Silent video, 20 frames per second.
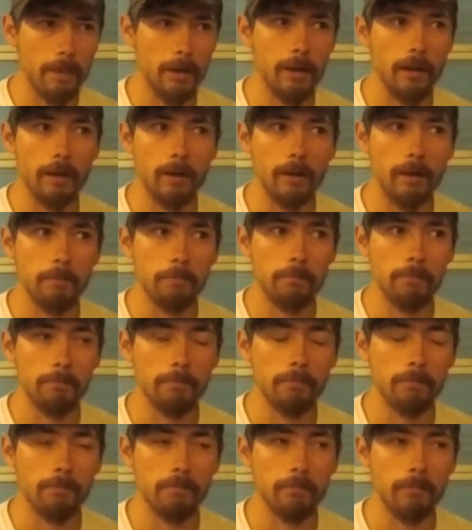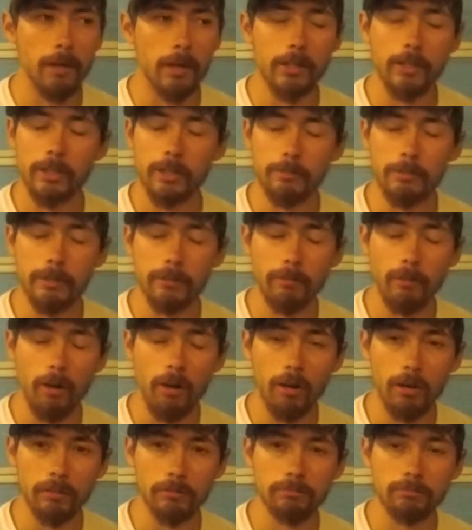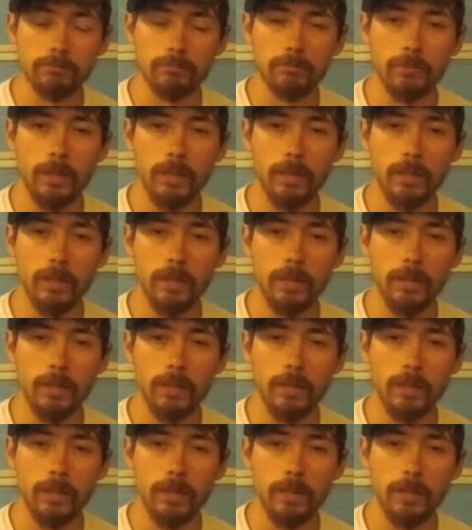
um, I could be wrong.